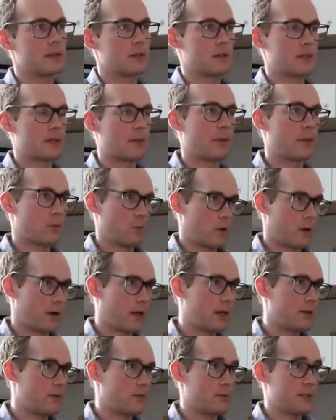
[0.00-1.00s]
And so some of the
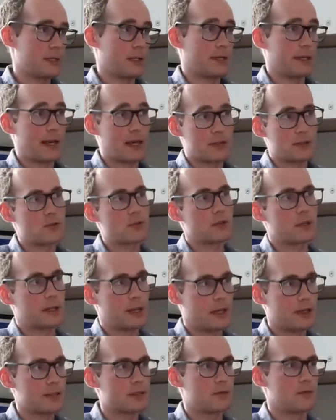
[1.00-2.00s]
work I do is in
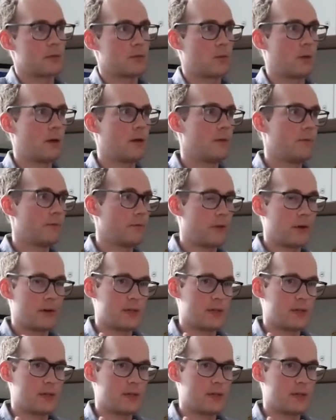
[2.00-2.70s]
gastric cancer as well,